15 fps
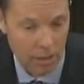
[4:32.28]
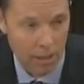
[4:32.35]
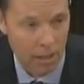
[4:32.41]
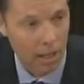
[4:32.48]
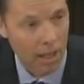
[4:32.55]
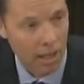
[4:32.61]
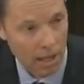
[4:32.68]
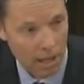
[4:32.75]

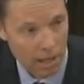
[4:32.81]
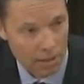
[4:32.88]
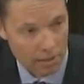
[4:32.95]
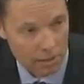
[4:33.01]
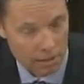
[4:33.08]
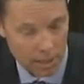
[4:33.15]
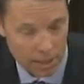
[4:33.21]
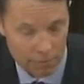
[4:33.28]

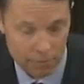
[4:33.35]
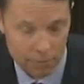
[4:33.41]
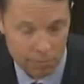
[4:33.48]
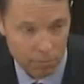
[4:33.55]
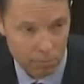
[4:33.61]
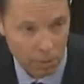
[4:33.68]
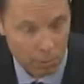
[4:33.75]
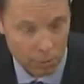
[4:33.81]
and they've
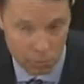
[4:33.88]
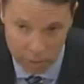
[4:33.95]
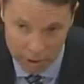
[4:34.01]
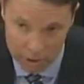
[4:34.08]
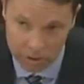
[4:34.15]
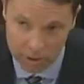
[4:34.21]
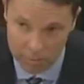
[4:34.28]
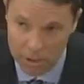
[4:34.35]
probably
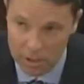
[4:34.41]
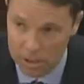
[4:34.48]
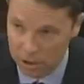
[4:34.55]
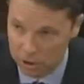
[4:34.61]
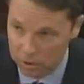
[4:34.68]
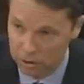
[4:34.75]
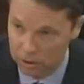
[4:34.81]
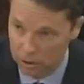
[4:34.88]
reached some
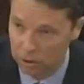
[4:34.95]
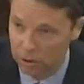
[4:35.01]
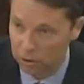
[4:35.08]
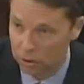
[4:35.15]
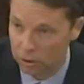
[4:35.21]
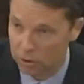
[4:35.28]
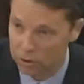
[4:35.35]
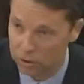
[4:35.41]
initial
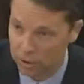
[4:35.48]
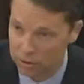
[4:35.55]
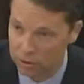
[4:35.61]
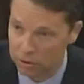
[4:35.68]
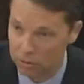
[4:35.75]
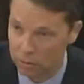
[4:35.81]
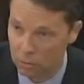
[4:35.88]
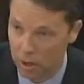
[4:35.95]
conclusions as
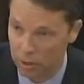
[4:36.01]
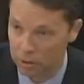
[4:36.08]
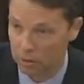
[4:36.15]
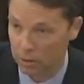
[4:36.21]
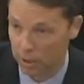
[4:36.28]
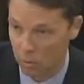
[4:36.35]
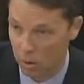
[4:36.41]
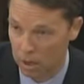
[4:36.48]
to whether
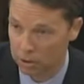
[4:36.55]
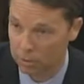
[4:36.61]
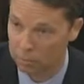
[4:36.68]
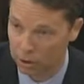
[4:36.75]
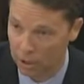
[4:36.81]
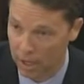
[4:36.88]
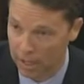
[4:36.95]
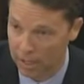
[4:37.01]
they want to
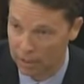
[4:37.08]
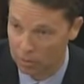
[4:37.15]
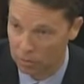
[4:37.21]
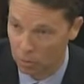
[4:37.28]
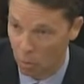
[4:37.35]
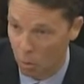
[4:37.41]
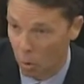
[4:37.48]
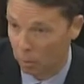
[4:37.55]
play
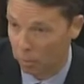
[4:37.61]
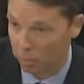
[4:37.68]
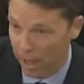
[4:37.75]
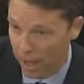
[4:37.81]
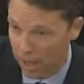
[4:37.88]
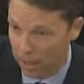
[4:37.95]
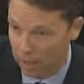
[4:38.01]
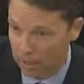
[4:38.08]
or
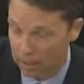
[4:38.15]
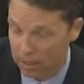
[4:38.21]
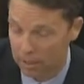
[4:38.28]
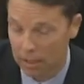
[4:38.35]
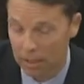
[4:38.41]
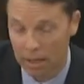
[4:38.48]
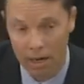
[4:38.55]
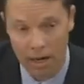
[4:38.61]
pay.
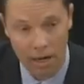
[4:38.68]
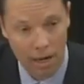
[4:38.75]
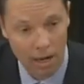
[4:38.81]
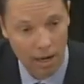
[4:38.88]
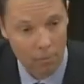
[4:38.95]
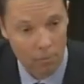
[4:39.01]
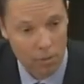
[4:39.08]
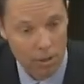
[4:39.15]

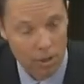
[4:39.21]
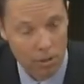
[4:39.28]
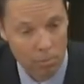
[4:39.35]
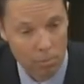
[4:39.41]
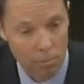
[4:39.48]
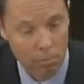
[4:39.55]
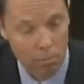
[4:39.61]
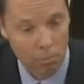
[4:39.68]

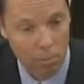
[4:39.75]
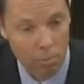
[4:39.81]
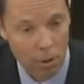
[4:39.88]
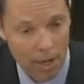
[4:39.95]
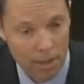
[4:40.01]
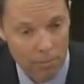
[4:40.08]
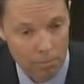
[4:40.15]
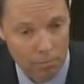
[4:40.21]

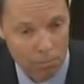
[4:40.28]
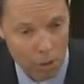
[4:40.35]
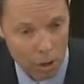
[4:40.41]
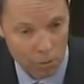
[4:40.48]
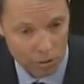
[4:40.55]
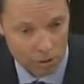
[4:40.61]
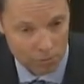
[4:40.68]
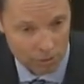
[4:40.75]
But
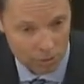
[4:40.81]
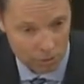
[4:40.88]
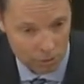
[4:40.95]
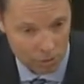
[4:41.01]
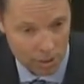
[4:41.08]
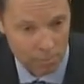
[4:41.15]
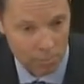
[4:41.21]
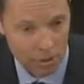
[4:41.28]
most of those
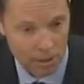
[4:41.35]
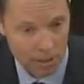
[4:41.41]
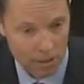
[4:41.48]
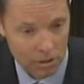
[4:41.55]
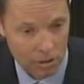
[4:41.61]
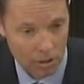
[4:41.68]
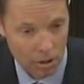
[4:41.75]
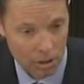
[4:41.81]

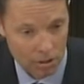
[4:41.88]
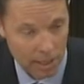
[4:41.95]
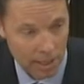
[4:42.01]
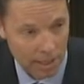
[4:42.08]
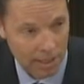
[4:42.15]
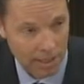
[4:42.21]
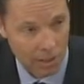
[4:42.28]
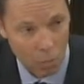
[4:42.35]
companies are
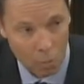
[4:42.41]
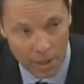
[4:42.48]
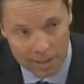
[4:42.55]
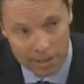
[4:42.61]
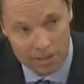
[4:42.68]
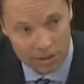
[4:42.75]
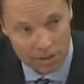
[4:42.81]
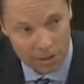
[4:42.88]
taking a
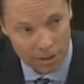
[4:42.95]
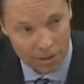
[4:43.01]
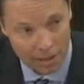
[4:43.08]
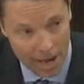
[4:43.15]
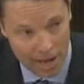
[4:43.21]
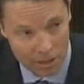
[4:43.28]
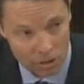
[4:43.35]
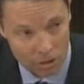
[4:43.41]
wait-and-see
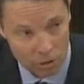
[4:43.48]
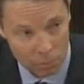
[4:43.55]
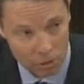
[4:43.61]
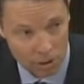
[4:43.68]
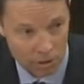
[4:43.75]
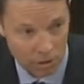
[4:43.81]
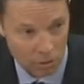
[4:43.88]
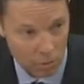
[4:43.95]
attitude,
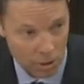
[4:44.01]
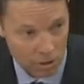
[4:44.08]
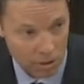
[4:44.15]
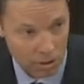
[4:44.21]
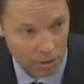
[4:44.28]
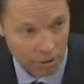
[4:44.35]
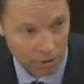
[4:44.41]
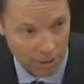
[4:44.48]
particularly the ones
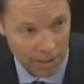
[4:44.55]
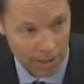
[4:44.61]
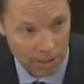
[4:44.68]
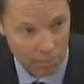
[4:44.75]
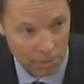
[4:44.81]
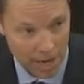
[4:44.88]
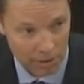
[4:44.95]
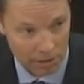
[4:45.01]
that are thinking
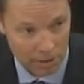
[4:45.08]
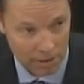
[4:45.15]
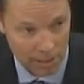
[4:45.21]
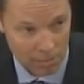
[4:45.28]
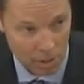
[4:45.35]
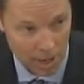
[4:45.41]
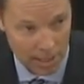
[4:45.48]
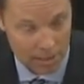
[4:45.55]
about that they
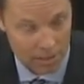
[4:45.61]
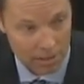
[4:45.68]
might